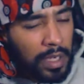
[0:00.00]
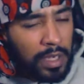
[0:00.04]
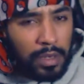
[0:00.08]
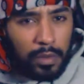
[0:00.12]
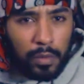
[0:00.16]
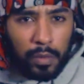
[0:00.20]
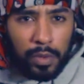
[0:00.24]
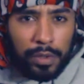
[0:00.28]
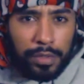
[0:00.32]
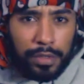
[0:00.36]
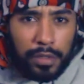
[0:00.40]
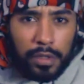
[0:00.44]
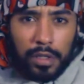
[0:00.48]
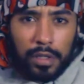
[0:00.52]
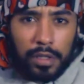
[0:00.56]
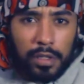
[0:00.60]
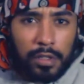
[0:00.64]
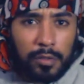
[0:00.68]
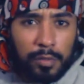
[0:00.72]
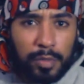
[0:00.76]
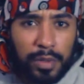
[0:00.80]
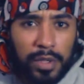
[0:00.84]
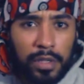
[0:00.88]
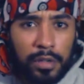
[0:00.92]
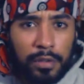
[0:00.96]
with a
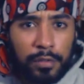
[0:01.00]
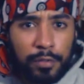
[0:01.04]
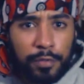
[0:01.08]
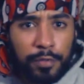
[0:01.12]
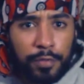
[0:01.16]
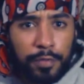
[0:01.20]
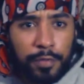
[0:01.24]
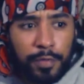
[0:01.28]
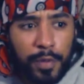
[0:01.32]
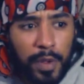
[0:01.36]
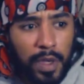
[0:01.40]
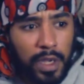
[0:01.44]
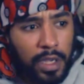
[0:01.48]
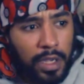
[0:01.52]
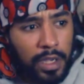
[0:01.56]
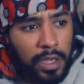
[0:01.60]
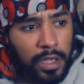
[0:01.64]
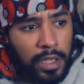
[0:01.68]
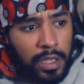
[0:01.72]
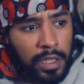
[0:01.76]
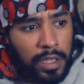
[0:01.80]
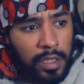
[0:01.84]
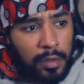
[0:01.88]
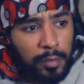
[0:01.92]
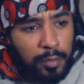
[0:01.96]
little bit of
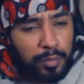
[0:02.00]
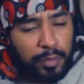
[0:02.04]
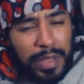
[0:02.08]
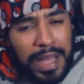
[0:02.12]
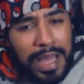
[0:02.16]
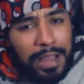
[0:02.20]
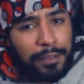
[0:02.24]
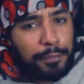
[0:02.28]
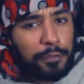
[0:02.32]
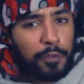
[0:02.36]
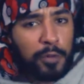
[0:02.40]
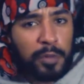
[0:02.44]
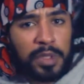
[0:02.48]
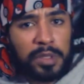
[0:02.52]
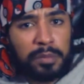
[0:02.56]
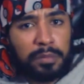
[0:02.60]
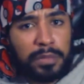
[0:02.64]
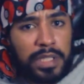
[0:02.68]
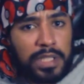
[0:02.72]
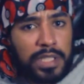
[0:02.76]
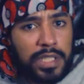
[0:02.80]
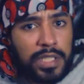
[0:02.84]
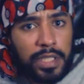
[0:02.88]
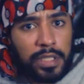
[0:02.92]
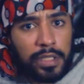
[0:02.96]
platforming
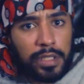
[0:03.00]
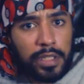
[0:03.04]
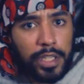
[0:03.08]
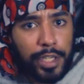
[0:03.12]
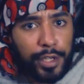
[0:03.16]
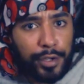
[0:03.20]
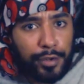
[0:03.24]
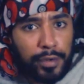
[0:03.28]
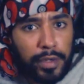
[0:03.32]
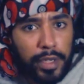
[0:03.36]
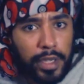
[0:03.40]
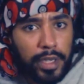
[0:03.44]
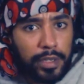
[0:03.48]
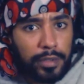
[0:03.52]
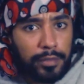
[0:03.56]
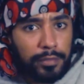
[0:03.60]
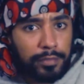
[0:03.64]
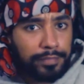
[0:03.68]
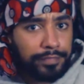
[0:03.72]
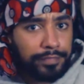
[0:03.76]
mixed in here and there.